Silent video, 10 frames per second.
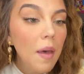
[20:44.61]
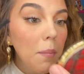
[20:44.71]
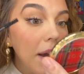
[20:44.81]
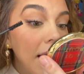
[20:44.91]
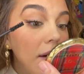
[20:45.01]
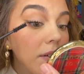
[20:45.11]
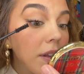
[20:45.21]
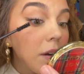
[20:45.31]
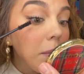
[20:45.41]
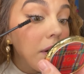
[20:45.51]
might have a
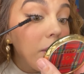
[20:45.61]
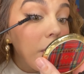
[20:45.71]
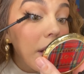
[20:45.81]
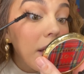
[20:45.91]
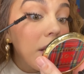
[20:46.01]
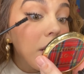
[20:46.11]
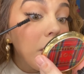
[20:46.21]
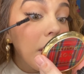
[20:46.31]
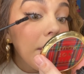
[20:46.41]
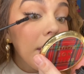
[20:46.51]
little bit of white glue
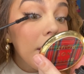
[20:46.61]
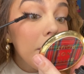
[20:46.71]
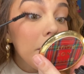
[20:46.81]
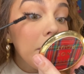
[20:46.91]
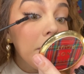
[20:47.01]
on them.